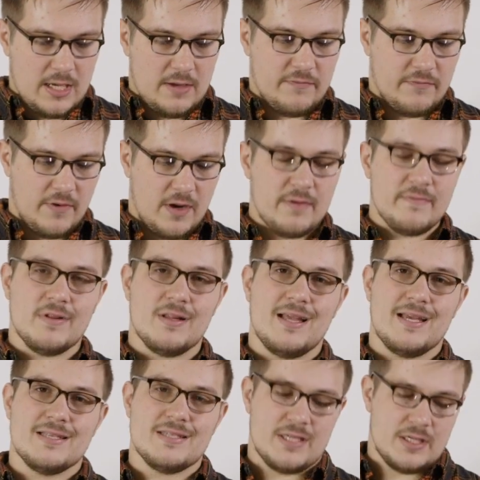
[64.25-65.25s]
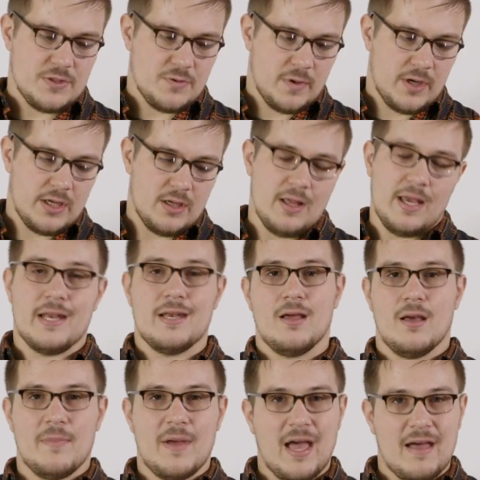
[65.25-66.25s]
In front of the lens is where you'll
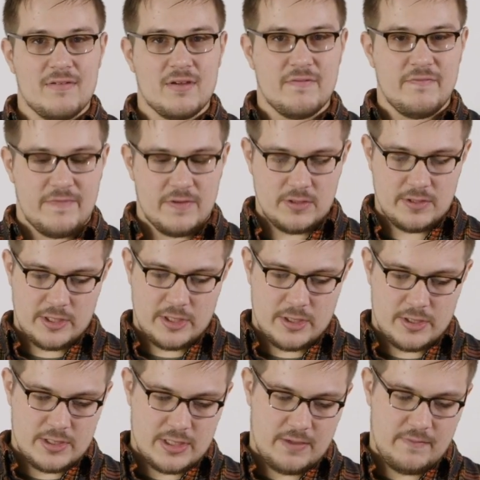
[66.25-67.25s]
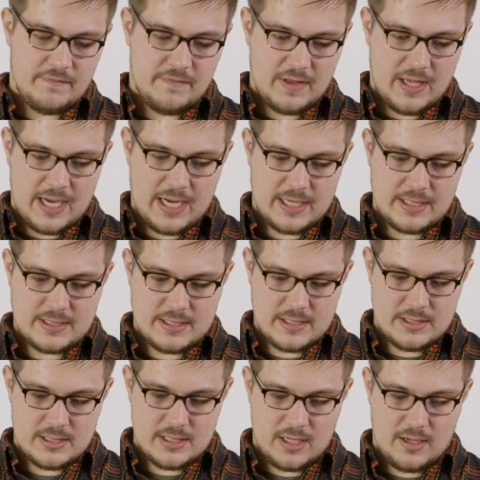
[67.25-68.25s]
end up having filters and flags
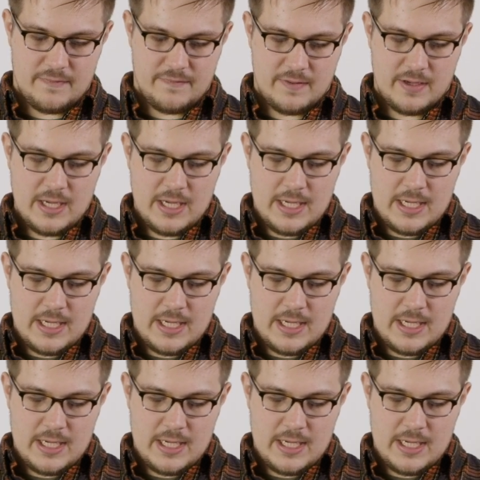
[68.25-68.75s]
and stuff.